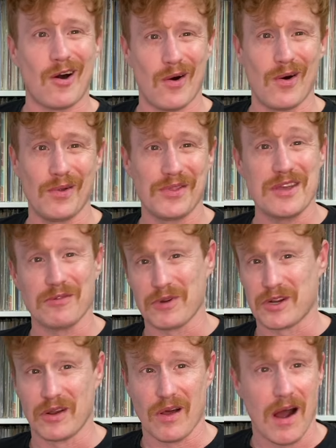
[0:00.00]
all the
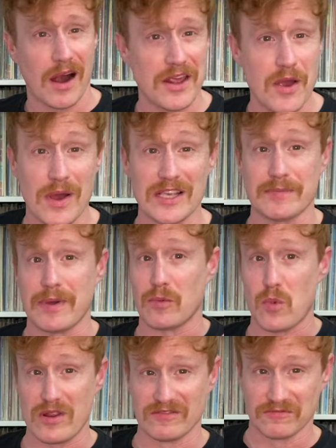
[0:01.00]
original audio has
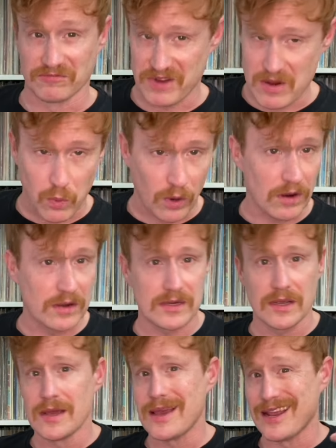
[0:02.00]
been re
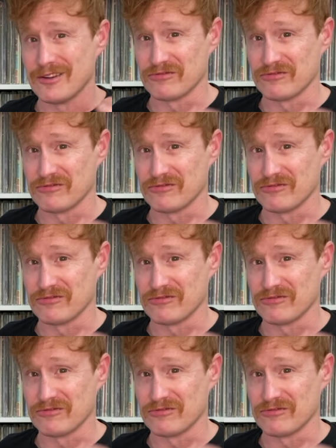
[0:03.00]
reworked and